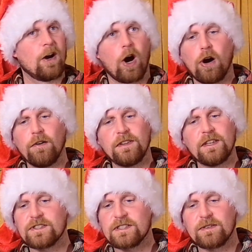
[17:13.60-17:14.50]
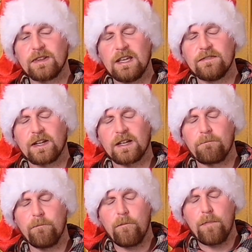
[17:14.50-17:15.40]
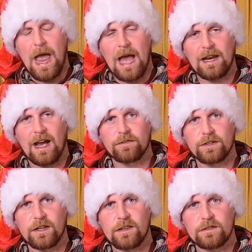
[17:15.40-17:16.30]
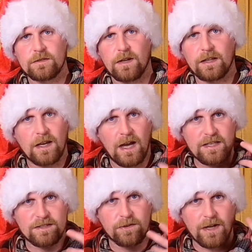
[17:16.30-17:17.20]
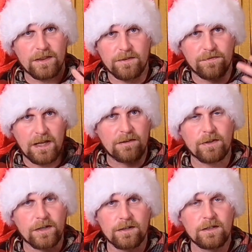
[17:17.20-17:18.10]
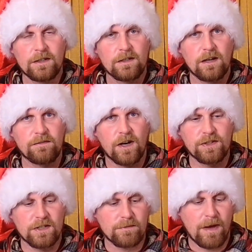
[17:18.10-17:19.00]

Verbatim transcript: All of these just leave like a bad aftertaste. Like I still got the flavor of onion in